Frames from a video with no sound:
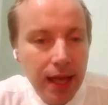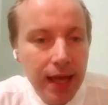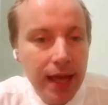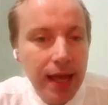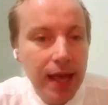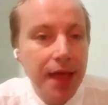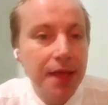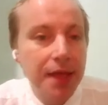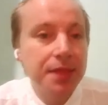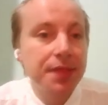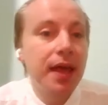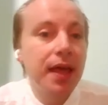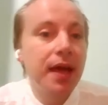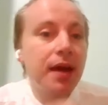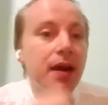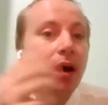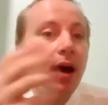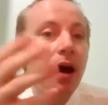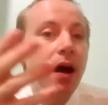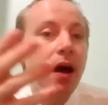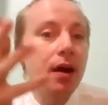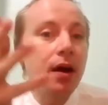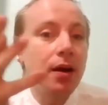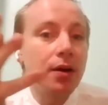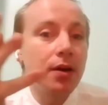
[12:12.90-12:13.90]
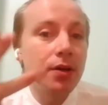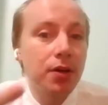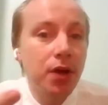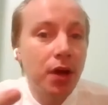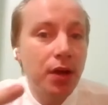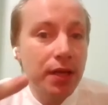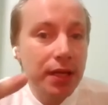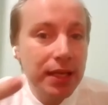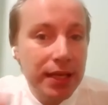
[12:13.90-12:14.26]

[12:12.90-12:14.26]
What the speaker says: And there are not